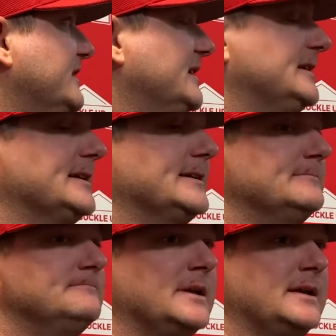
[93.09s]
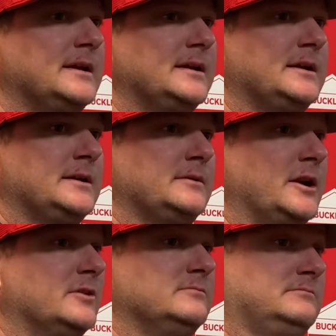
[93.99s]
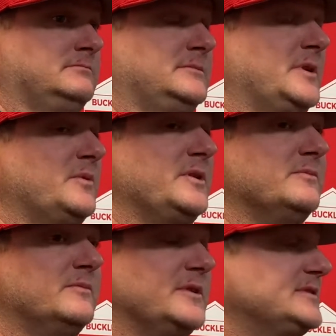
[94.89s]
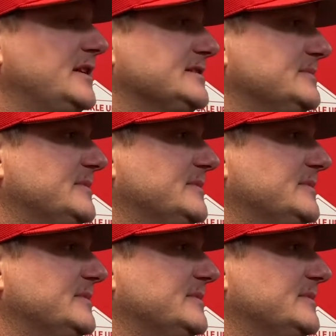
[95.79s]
And, you know, we saw some